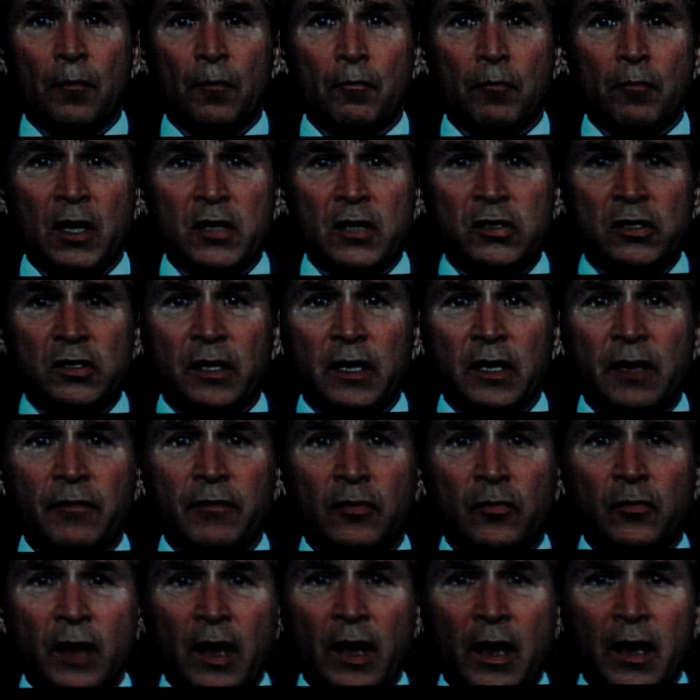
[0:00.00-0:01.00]
must leave
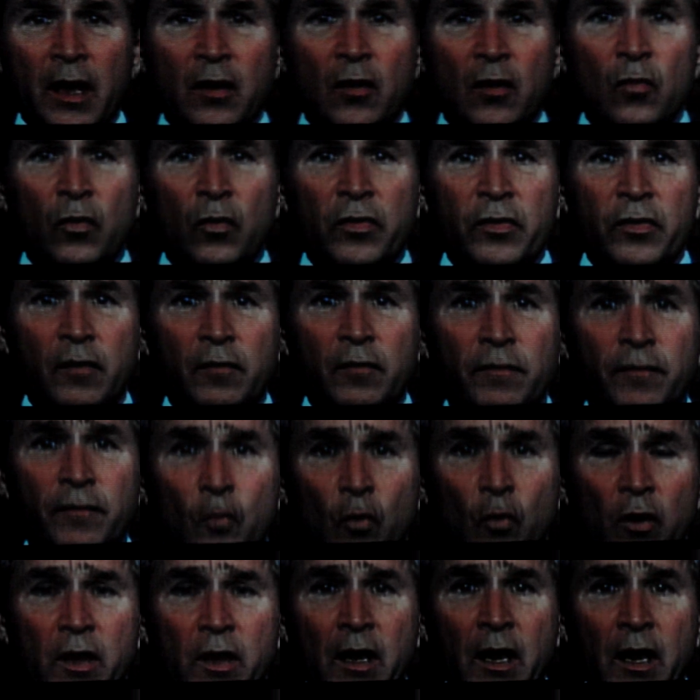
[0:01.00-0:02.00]
Iraq within
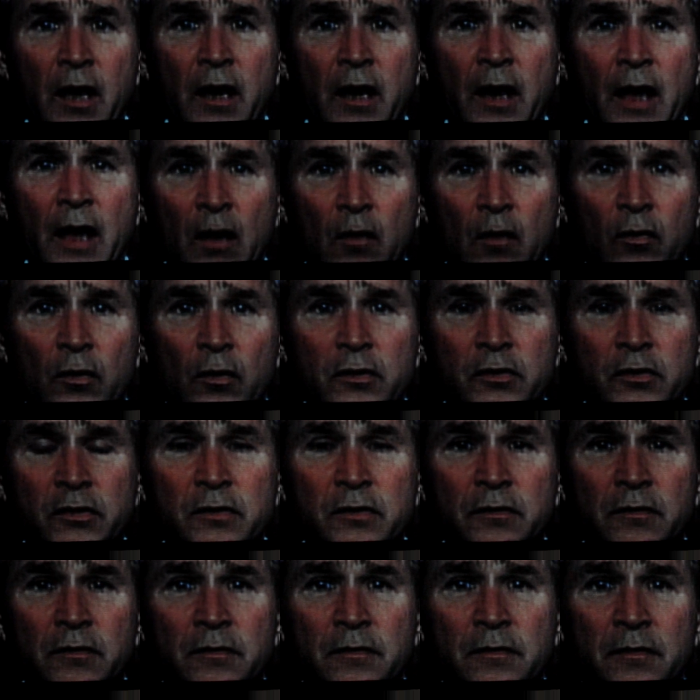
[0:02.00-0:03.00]
48
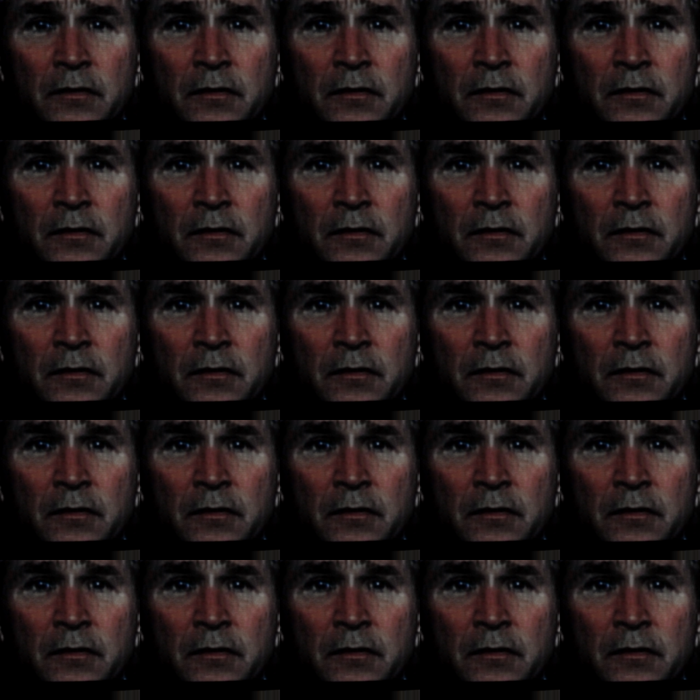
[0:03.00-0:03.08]
hours. And then